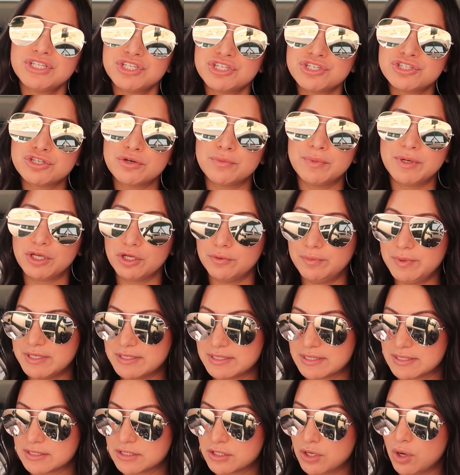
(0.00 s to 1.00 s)
just so many good
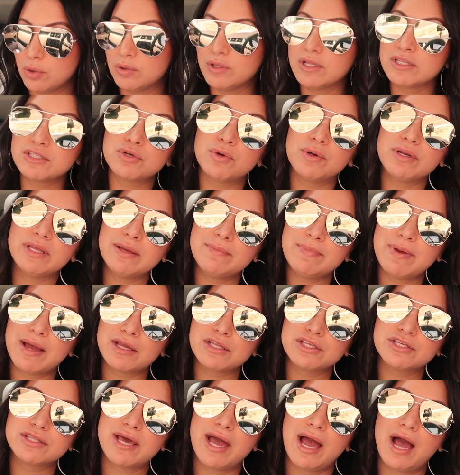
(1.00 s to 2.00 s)
pieces. So let's go and get
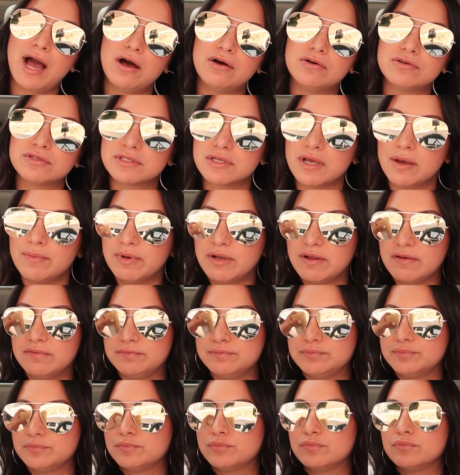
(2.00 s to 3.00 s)
back to the house. I'm going
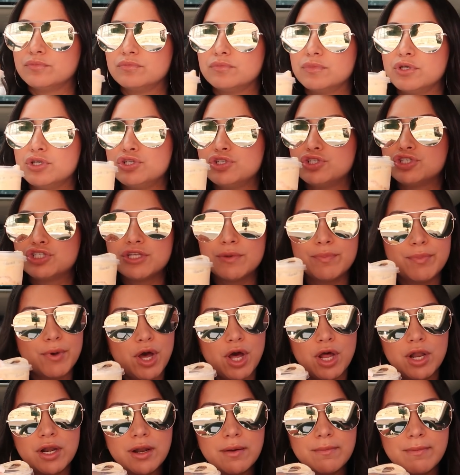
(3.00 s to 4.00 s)
to sip
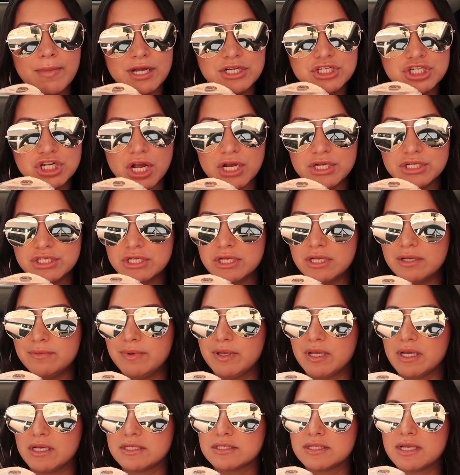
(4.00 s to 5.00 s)
on my chai tea
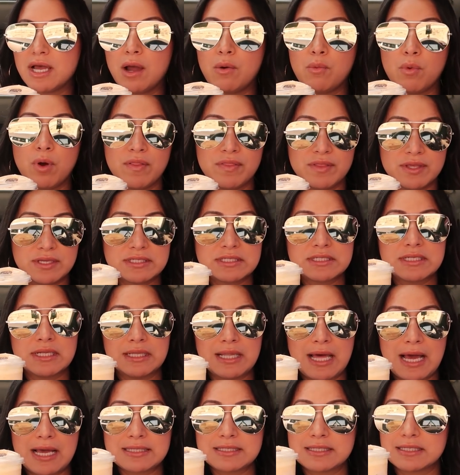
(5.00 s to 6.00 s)
because I want this to
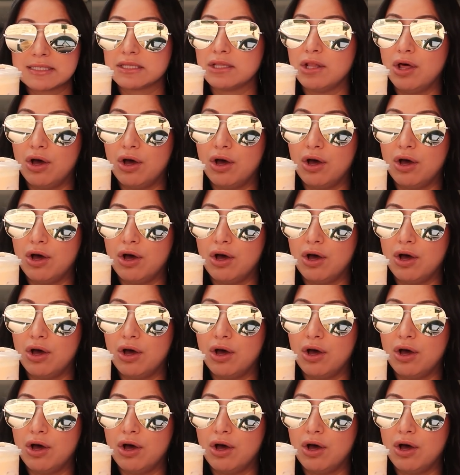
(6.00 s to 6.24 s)
last as